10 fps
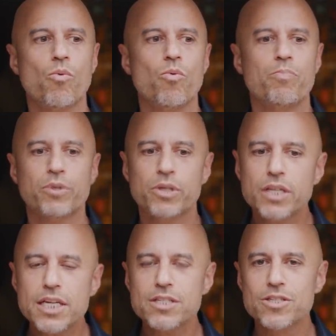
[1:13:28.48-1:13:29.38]

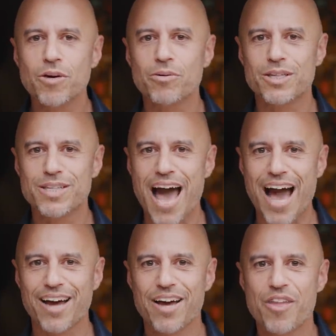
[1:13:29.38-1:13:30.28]
please don't
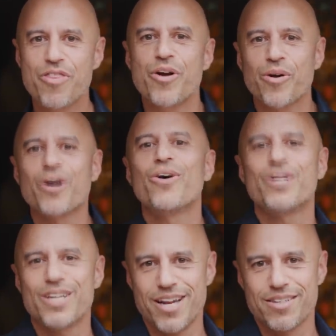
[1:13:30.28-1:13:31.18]
attack their
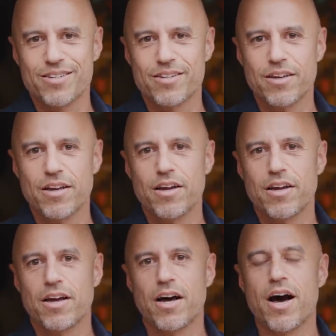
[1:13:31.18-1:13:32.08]
goodness.
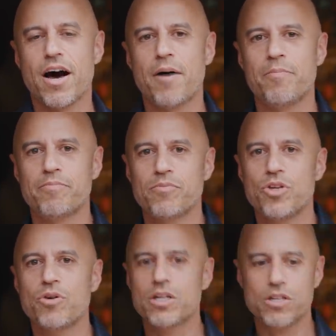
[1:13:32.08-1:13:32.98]
Um,
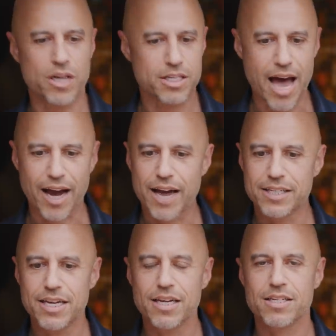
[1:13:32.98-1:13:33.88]
you can attack
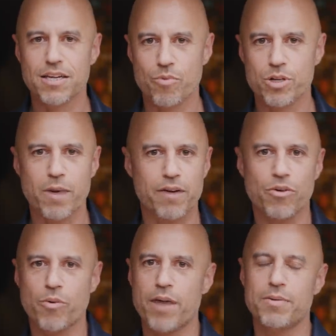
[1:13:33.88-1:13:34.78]
ideas in a
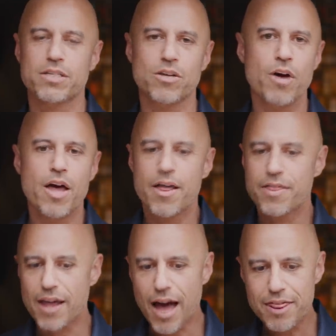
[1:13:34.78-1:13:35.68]
respectful way, but so
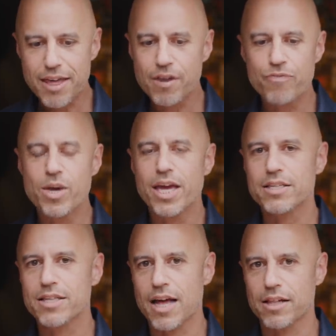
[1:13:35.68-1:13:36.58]
I think if we get
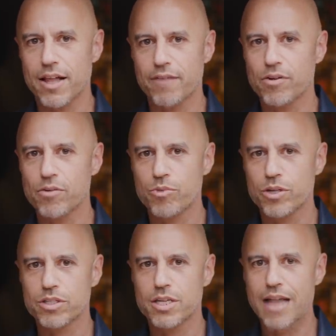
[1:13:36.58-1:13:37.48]
to that level,
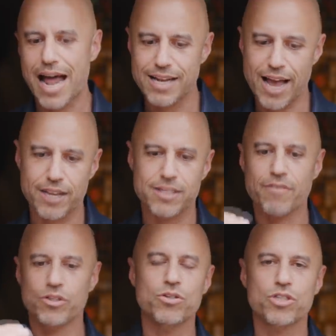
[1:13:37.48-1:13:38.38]
we'll see that next
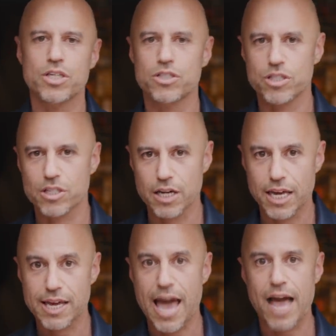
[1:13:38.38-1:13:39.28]
evolution is just going to
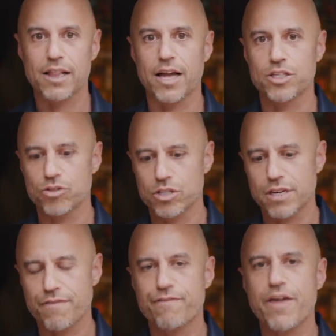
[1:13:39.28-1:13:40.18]
catalyze. You'll see
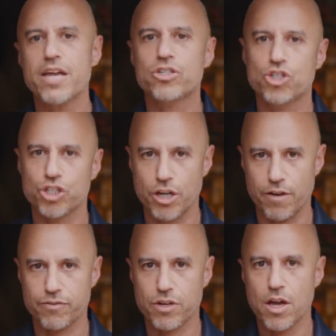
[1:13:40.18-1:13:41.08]
a phase
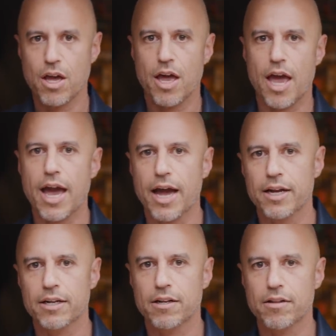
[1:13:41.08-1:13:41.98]
shift.
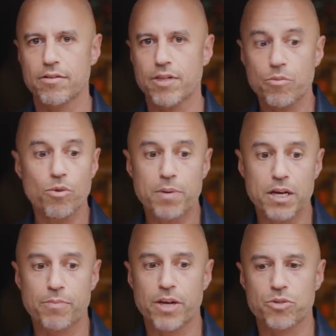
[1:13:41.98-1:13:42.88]
And then we'll be in
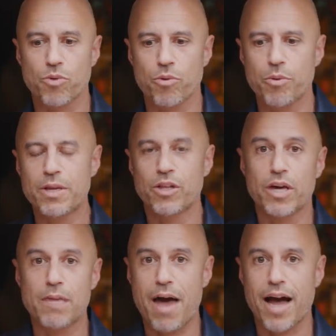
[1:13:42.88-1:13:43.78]
a place where we'll be
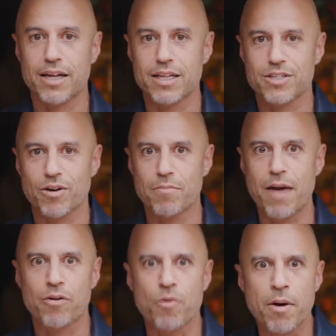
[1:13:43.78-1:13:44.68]
looking back on this going,
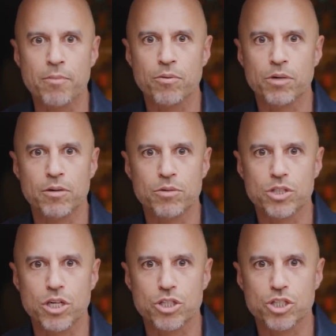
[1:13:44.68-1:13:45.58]
man, remember when it was
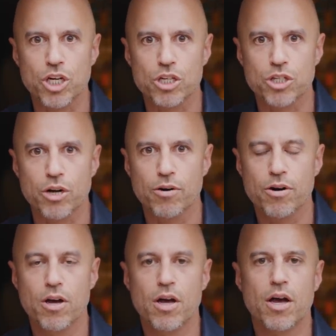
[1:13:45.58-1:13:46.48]
such a shit show?
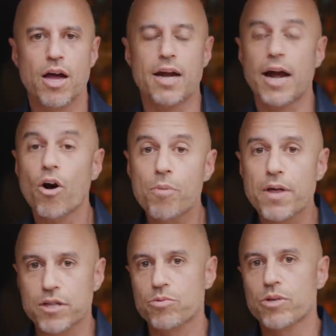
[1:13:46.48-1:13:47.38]
And I hope
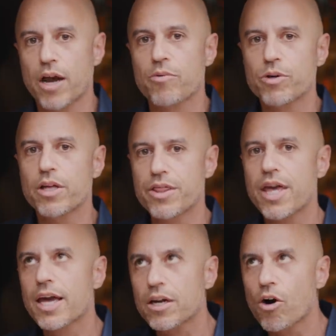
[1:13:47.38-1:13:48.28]
that's really, I really
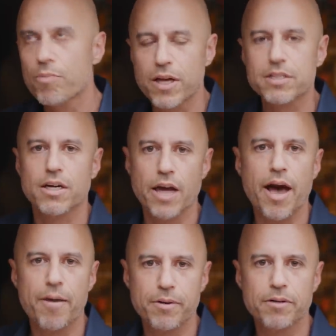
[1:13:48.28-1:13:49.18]
think and hope that's going to
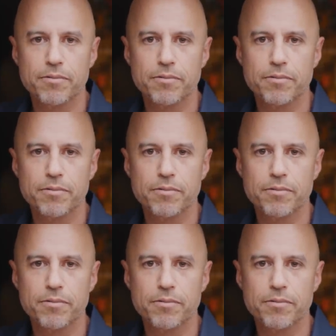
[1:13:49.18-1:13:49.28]
happen.